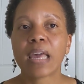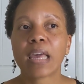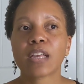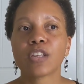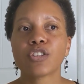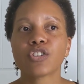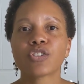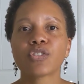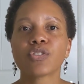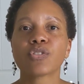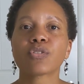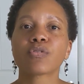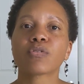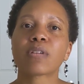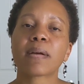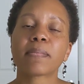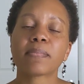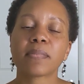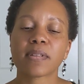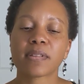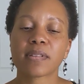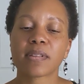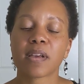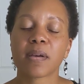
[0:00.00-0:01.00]
And just to
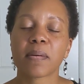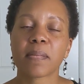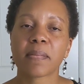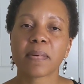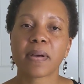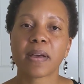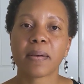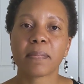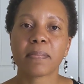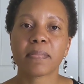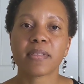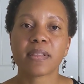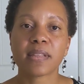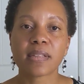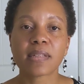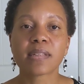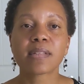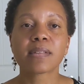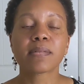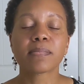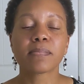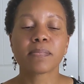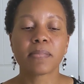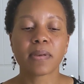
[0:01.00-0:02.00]
wrap this up,
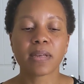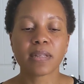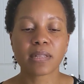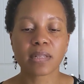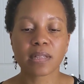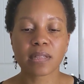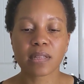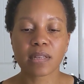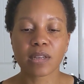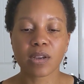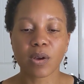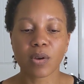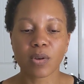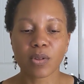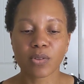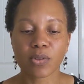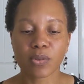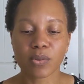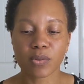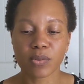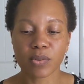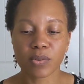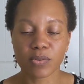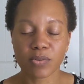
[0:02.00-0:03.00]
this basically
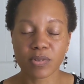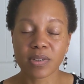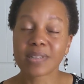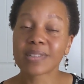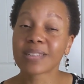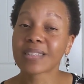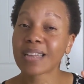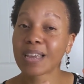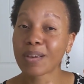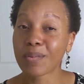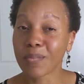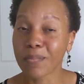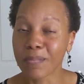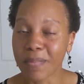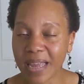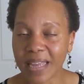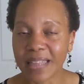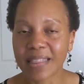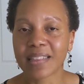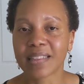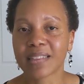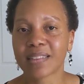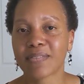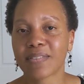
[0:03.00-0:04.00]
also, the reason I
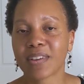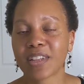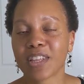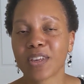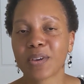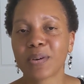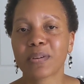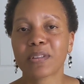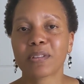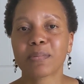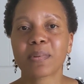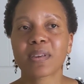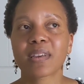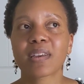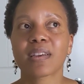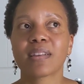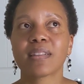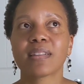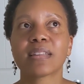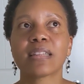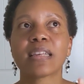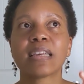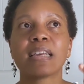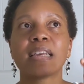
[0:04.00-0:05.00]
made this video is
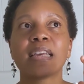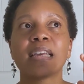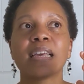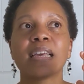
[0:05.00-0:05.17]
because